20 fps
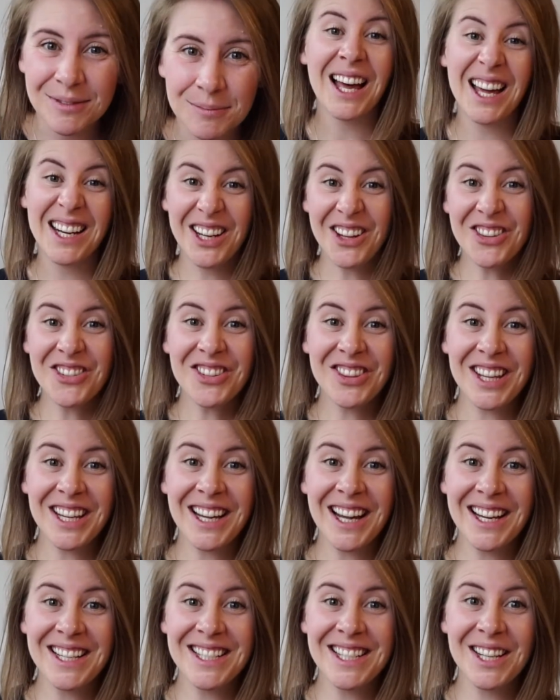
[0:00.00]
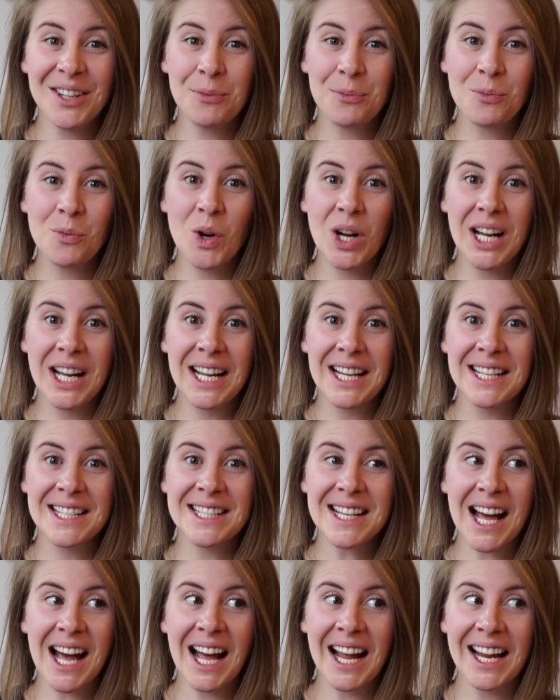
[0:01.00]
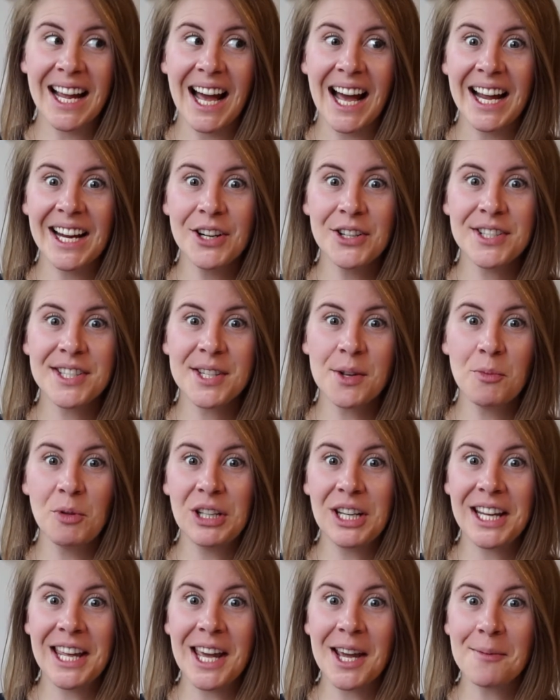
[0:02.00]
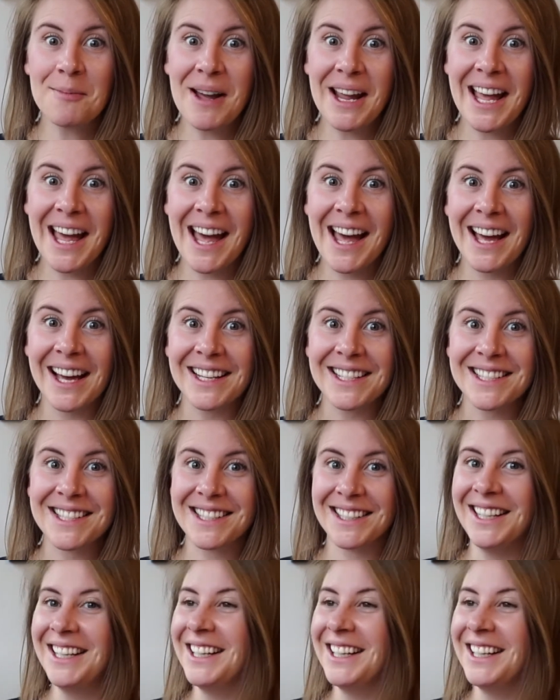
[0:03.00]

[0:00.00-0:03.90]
Another thing I did was I hired someone to kick my ass.